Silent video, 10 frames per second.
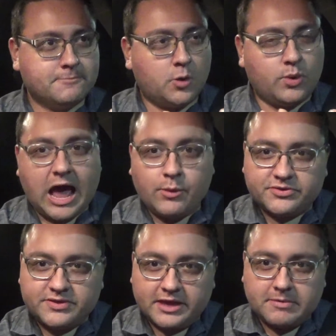what I
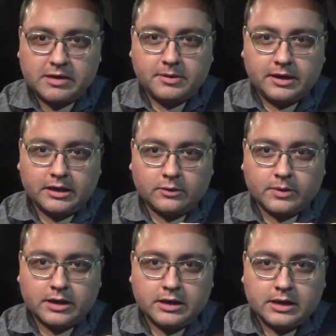would think maybe,
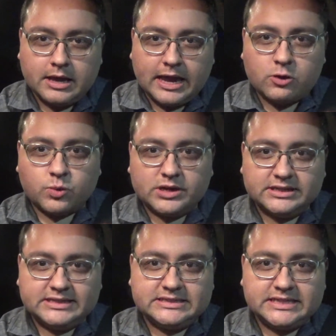anyway, a
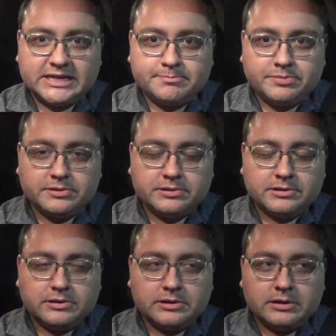really deep
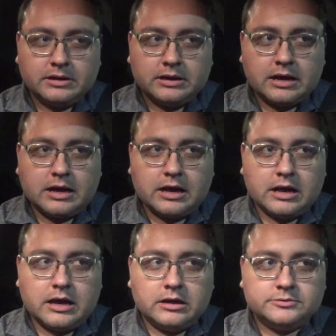
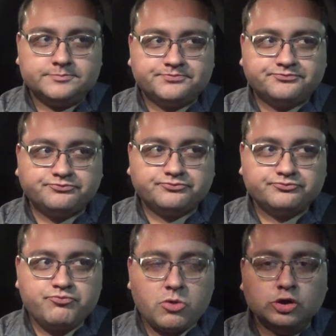
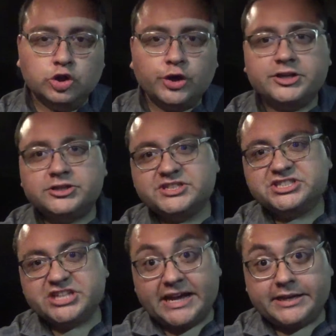look into the
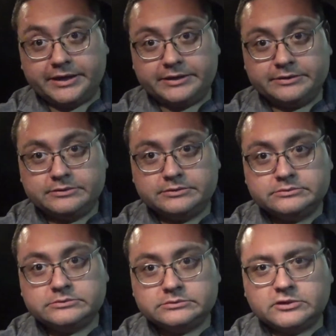psyche
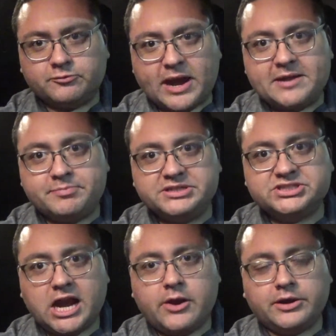of Brad Pitt's
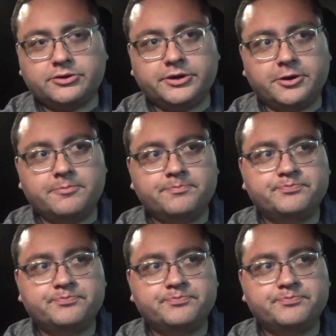character here.